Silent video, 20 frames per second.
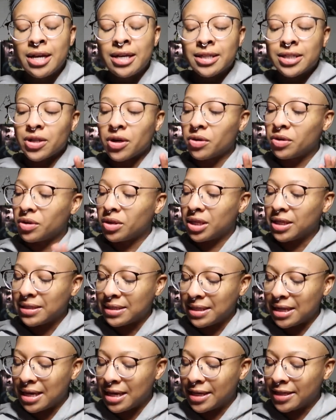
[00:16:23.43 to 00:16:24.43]
So
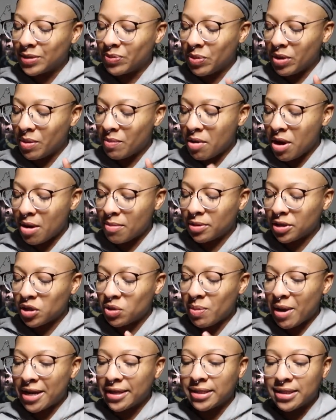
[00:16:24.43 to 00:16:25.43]
this is being published
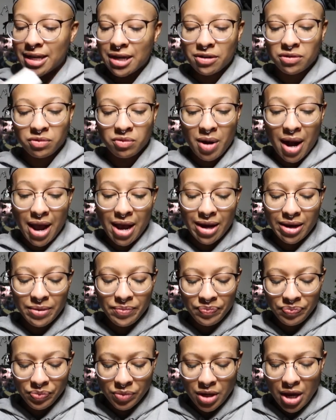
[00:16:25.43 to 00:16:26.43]
by Del Rey
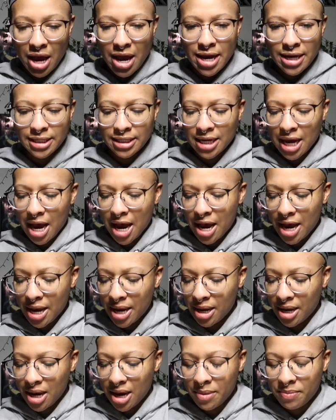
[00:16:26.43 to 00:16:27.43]
and I
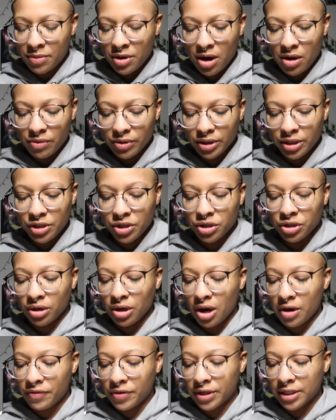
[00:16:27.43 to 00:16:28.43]
am not really
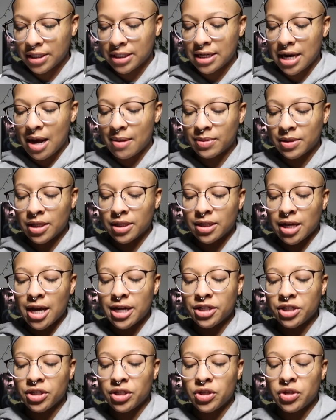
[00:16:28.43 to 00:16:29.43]
sure of the synopsis. I
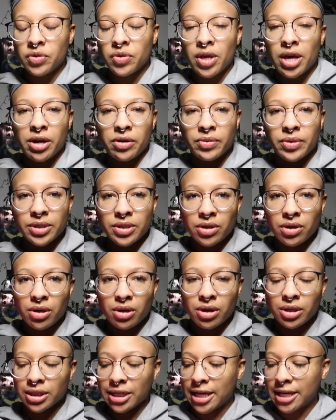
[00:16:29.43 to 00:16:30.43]
just knew that it was
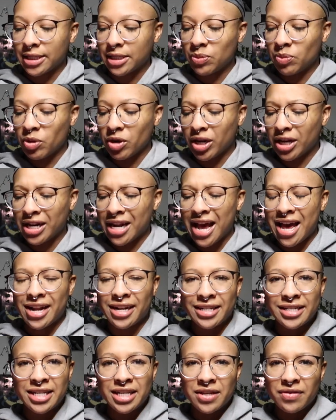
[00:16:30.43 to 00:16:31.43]
her latest book and it had
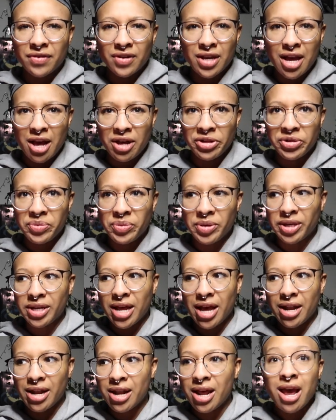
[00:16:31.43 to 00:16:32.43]
a TV element.
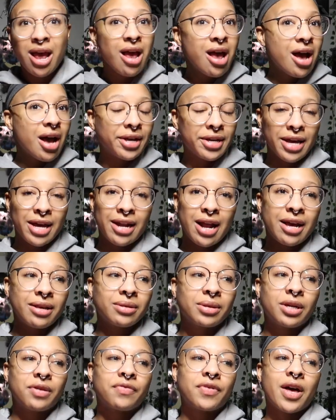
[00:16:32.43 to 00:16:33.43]
And again, I
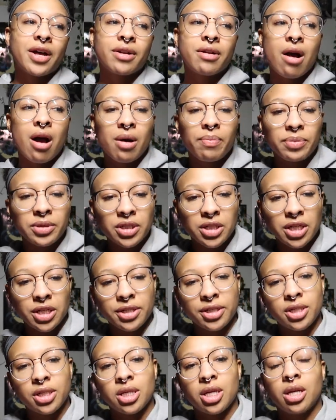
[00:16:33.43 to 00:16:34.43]
love that
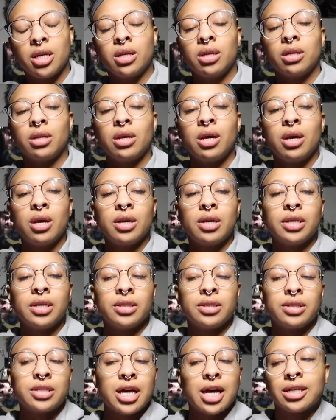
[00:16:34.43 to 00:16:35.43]
competition,
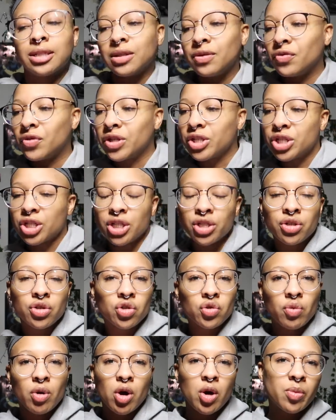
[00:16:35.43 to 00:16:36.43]
television
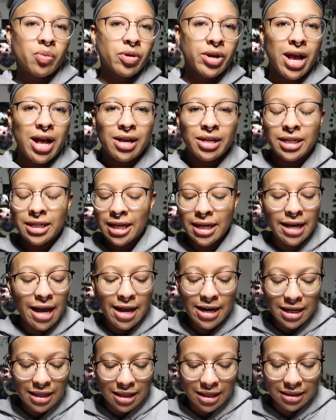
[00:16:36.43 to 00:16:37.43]
trope, reality, like
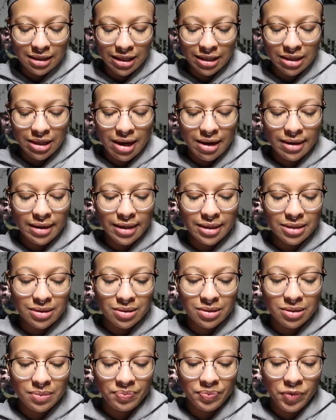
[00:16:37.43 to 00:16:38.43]
anything like that
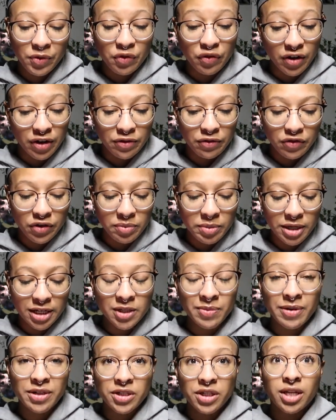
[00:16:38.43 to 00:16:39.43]
is fun for me,
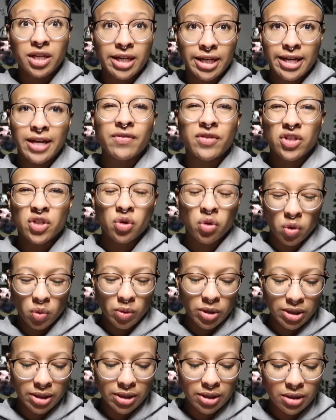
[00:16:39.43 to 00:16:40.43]
especially like if it's a
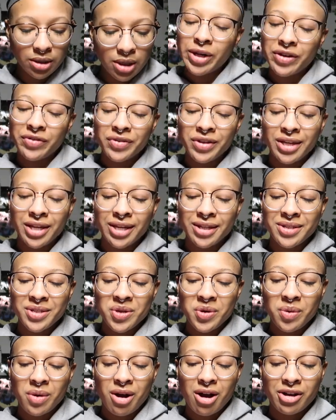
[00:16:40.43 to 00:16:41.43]
thriller. What if the kids
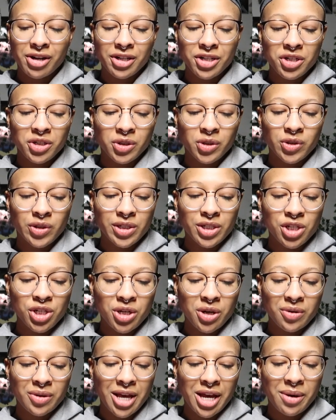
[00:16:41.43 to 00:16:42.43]
who were on a children's
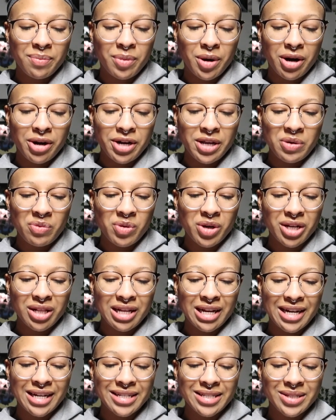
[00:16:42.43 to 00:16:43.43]
show like Barney
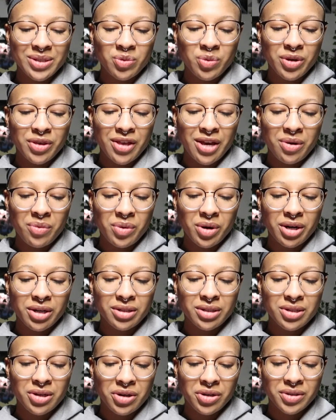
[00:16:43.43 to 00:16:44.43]
realized when they were
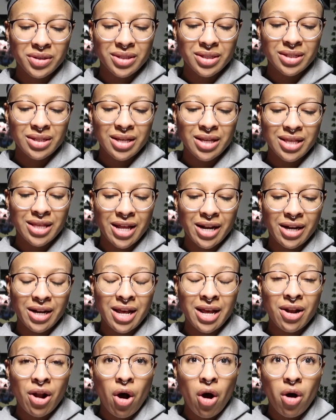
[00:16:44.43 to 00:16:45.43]
adults that it
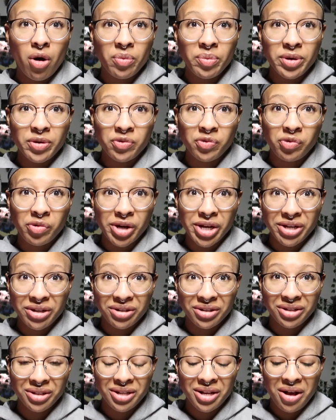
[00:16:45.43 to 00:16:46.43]
had all been
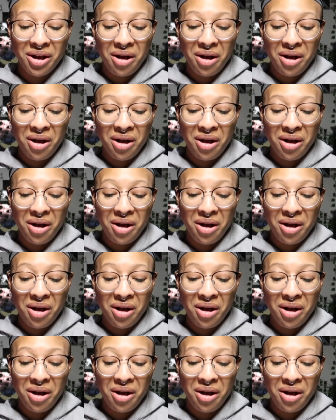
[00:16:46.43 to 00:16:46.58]
real?